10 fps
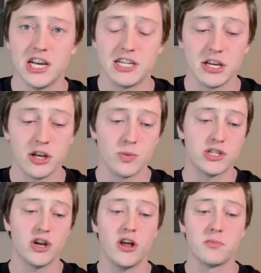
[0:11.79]
Dillon. We
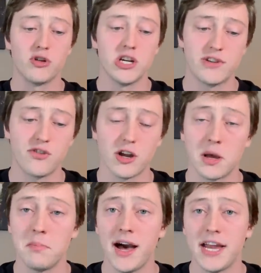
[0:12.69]
saw them rush for a
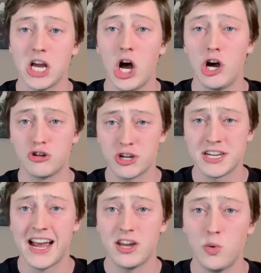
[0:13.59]
combined
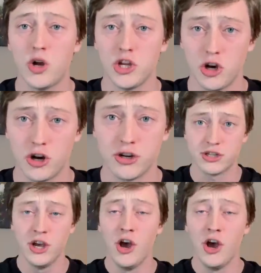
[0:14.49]
191 yards